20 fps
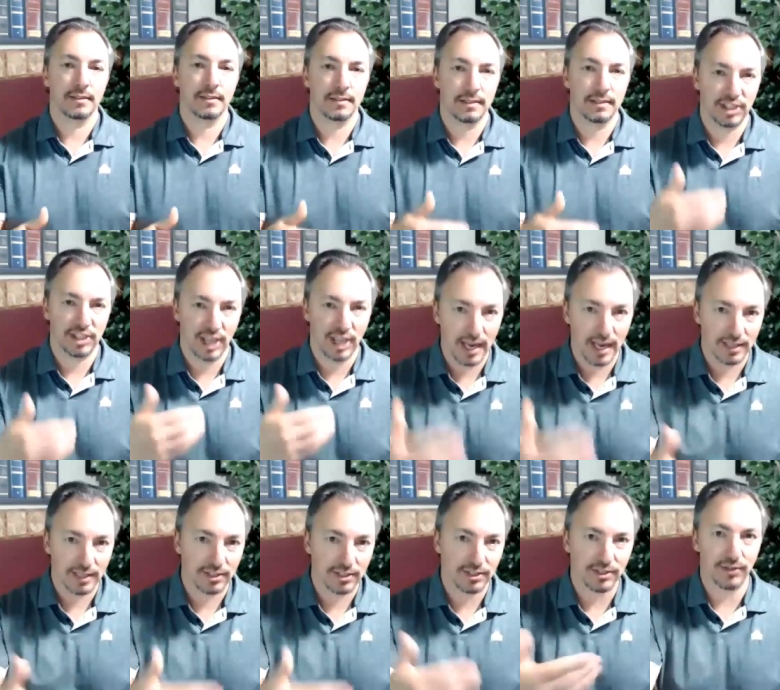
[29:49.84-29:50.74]

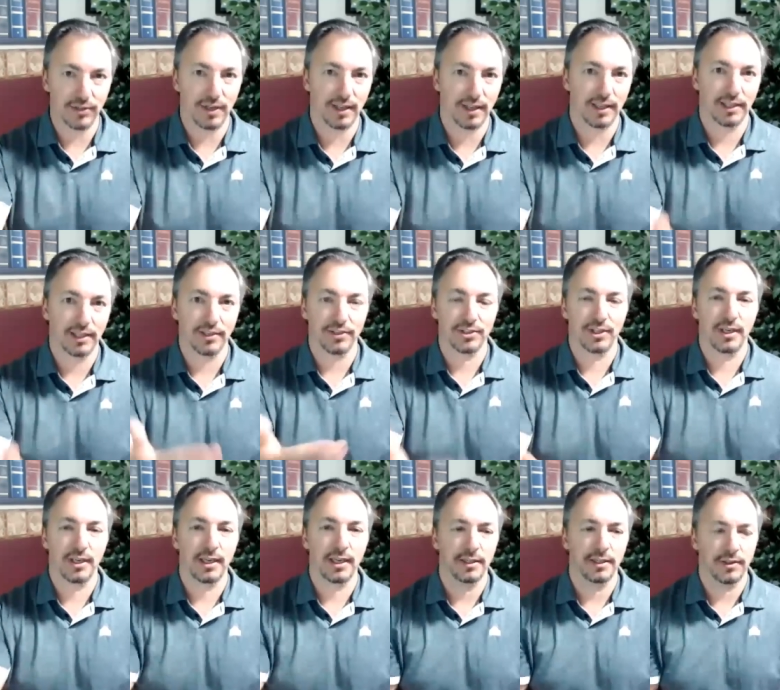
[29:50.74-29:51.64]
chance to do that, like you're
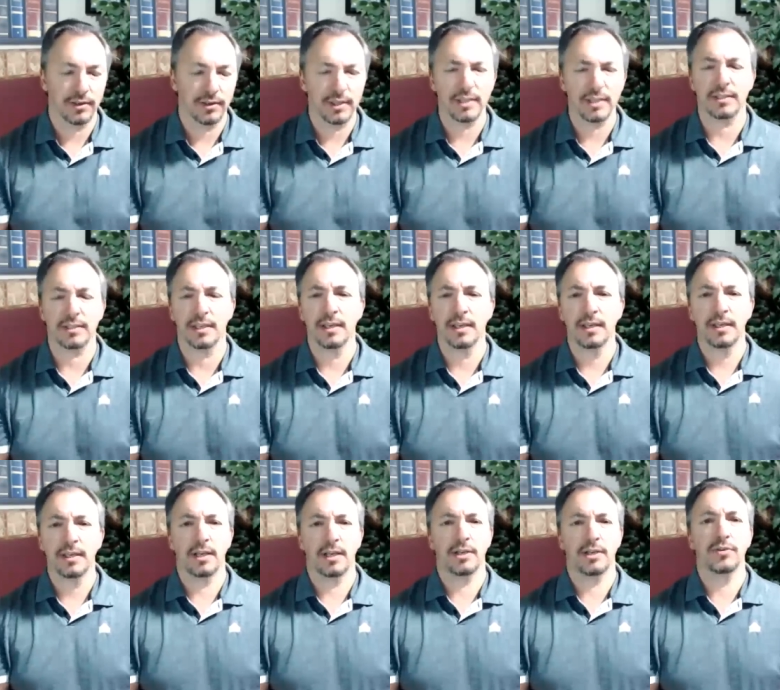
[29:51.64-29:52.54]
saying, there is
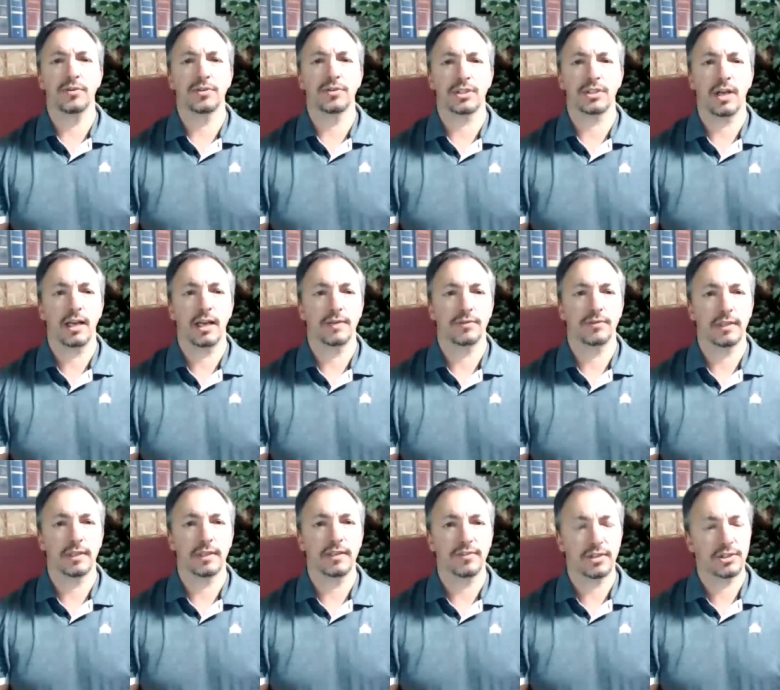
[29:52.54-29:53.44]
a huge sigh of
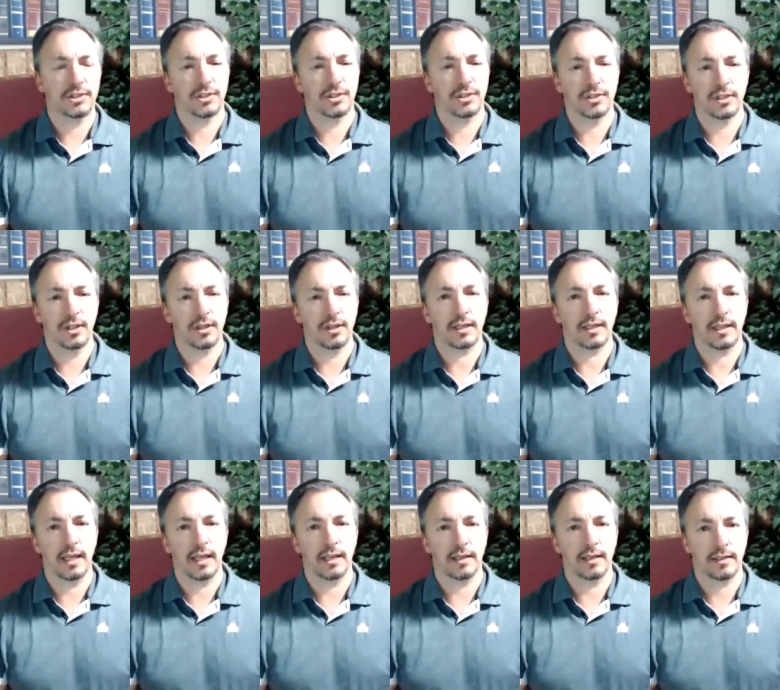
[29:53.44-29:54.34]
relief, because you can look
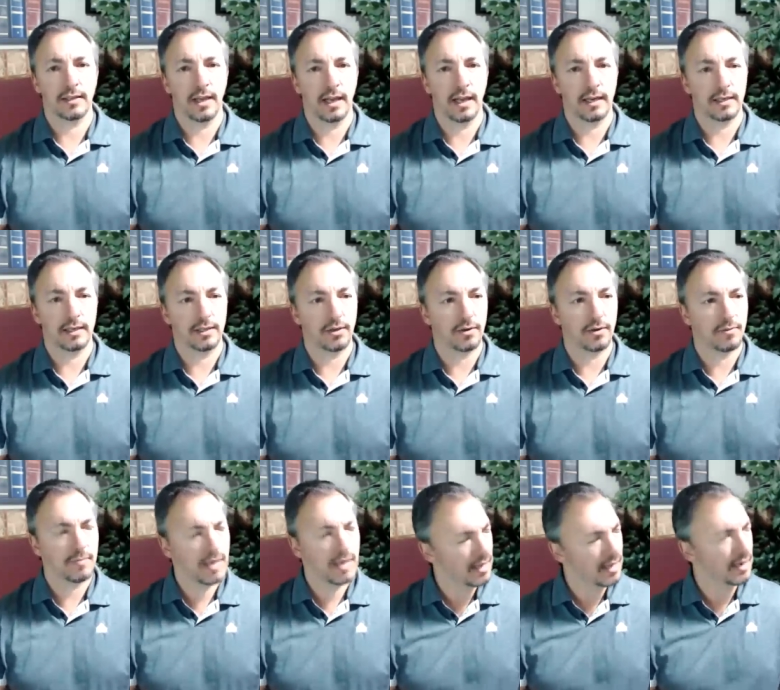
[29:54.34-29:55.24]
at that guy and
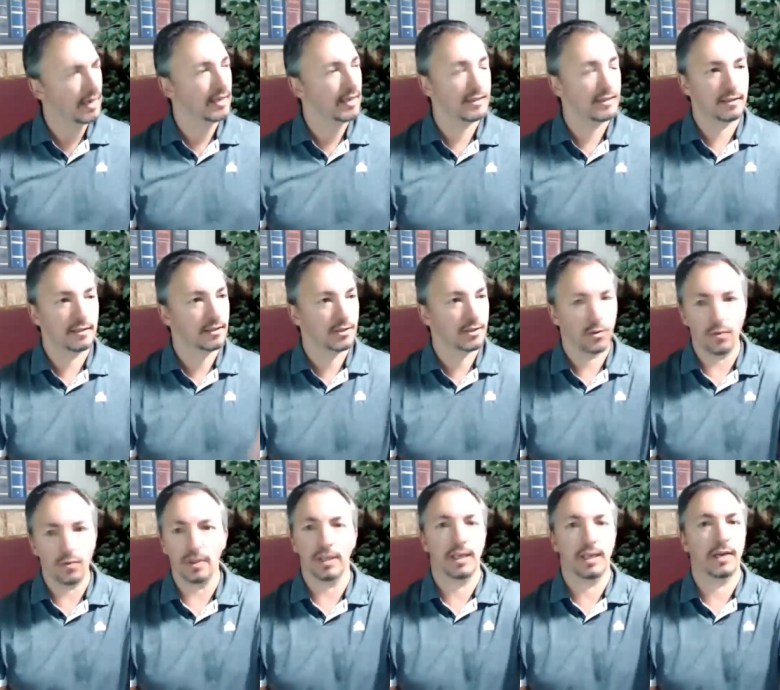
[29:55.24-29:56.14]
go, man, I
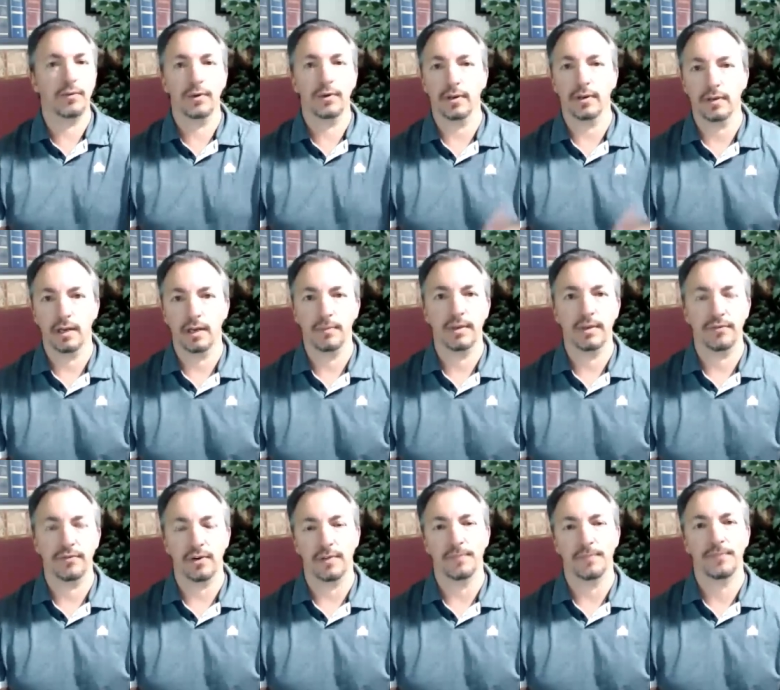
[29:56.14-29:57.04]
totally get where you're coming
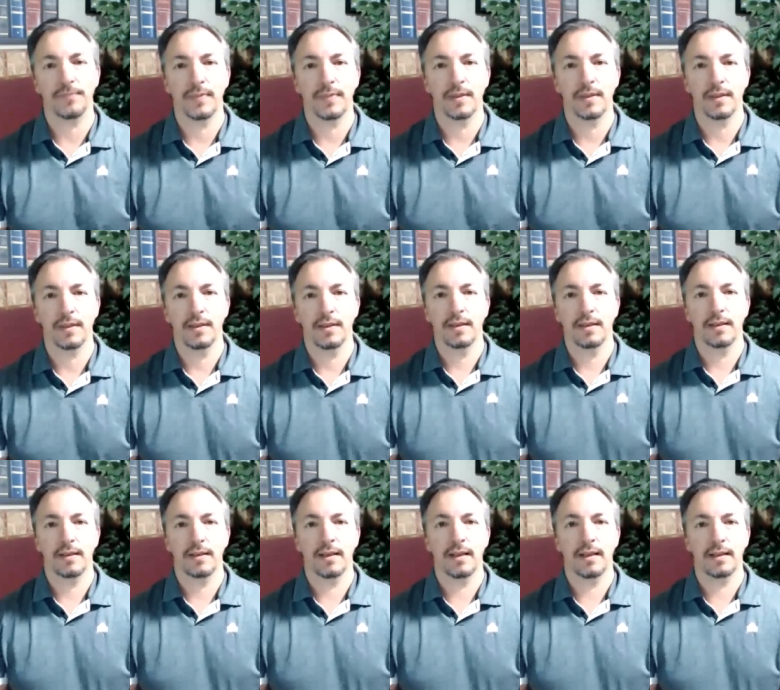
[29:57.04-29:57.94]
from.
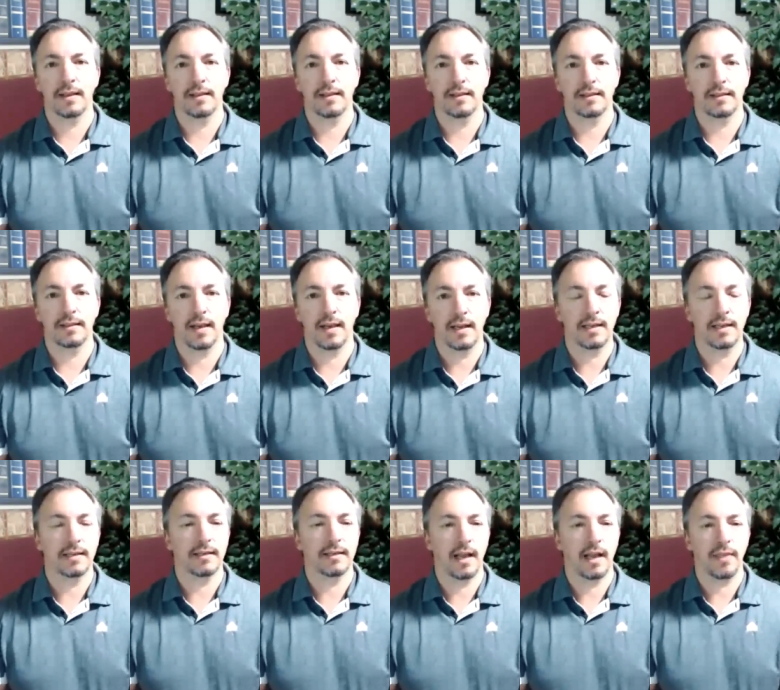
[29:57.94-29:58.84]
And
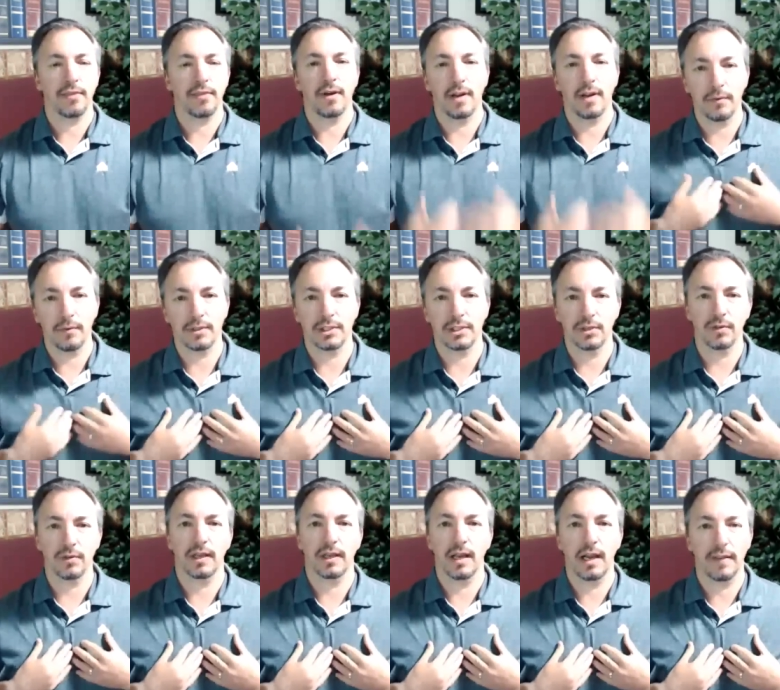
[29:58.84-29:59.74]
I thought I was the
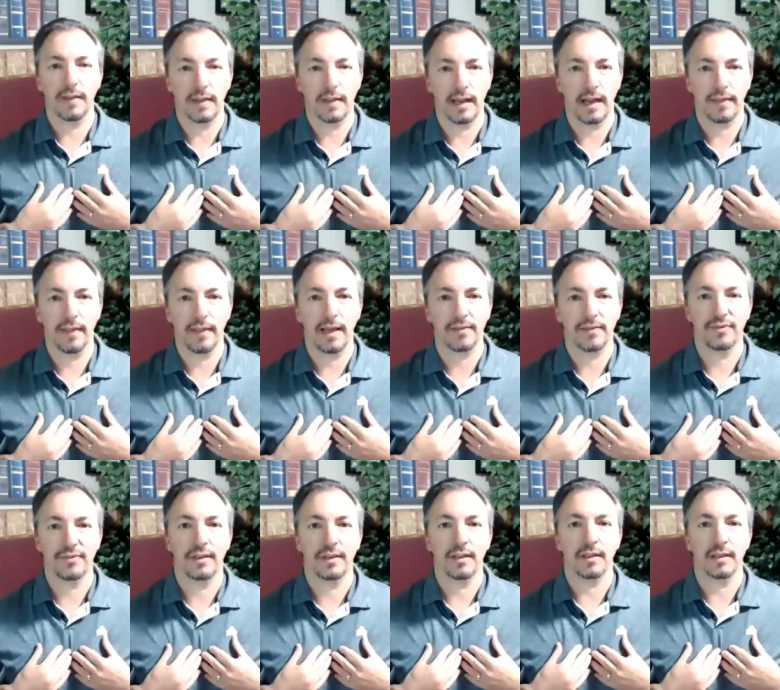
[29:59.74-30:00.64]
only guy that had that
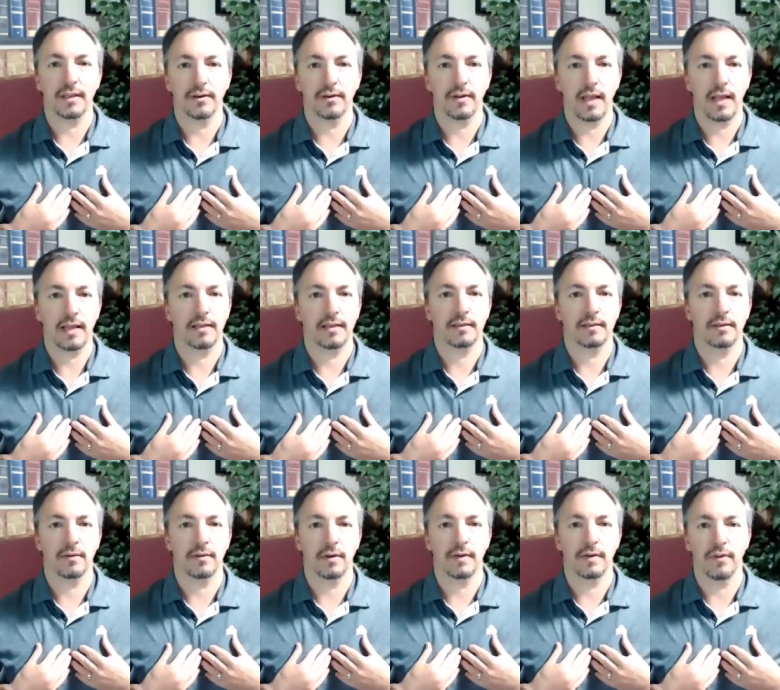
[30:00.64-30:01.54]
feeling or
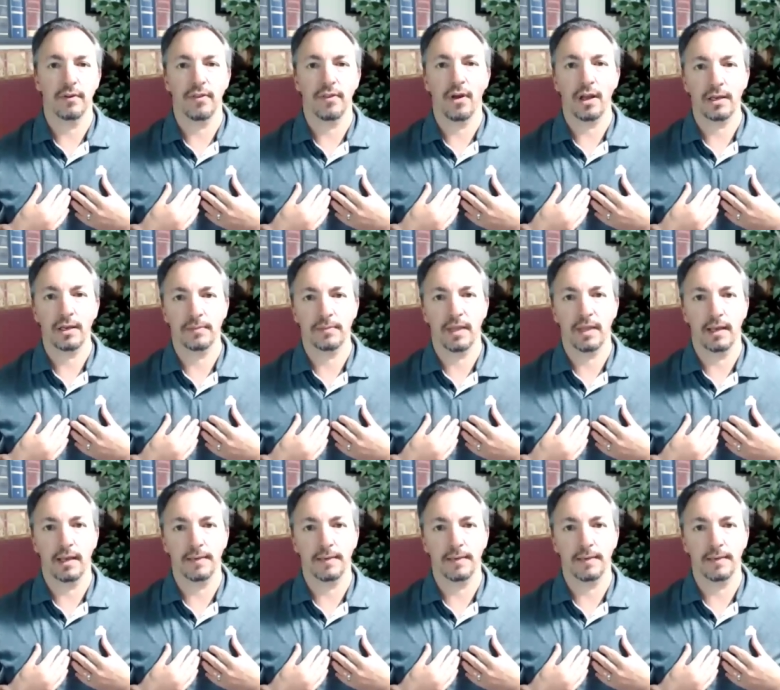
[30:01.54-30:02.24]
ever thought of that.